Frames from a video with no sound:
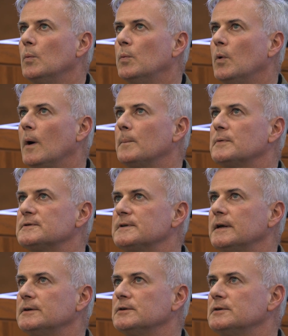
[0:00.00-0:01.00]
what
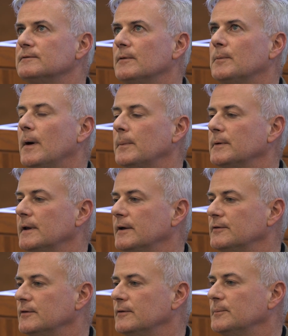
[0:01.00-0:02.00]
percentage of a
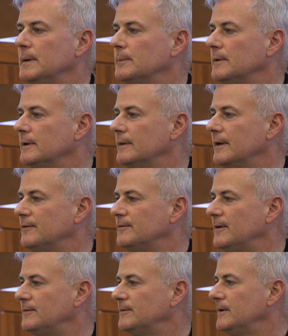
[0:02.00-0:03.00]
population of people in their
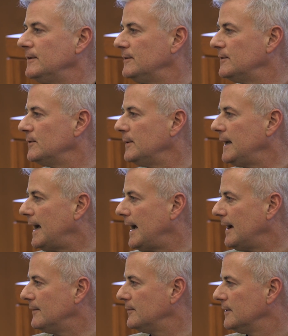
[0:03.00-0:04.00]
50s do we
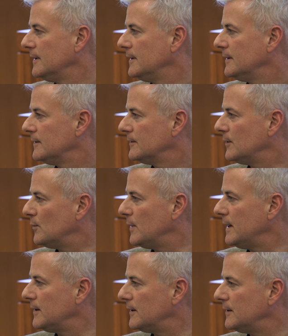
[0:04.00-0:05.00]
have that
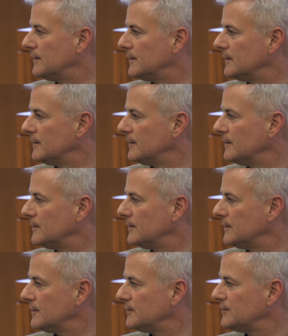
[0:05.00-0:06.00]
we could
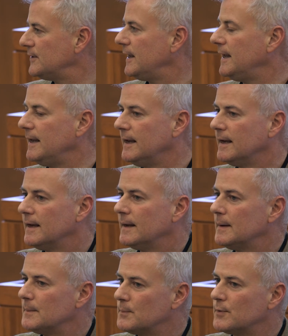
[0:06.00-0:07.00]
see
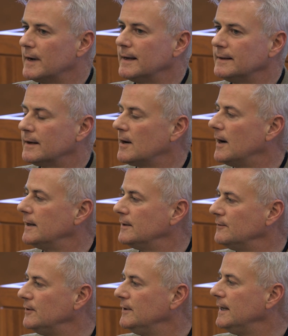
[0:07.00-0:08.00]
bring the kind
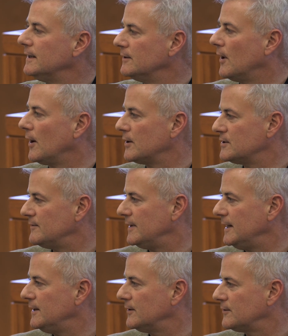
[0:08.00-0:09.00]
of unique knowledge of
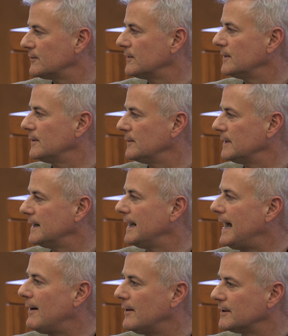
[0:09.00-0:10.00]
an industry that will
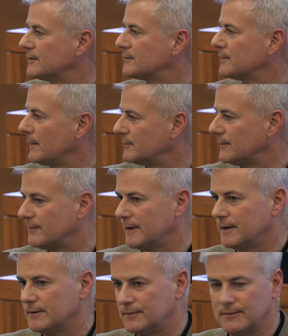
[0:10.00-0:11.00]
allow our disruptive
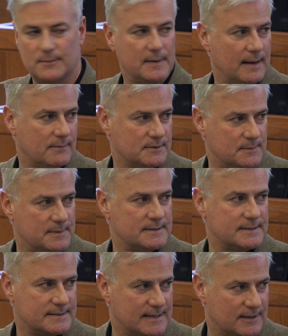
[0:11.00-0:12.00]
thinkers to be able to be
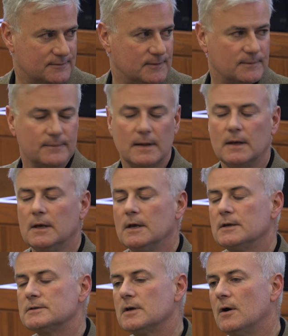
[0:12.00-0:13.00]
successful.
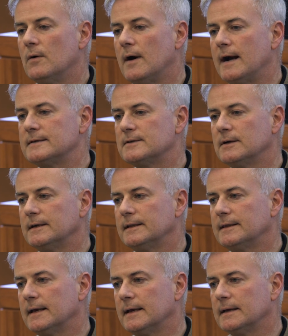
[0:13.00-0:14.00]
So I certainly
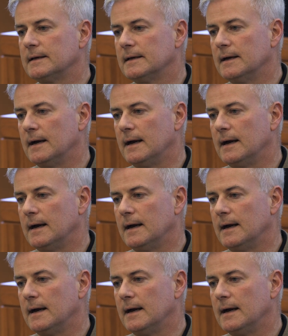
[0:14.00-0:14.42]
think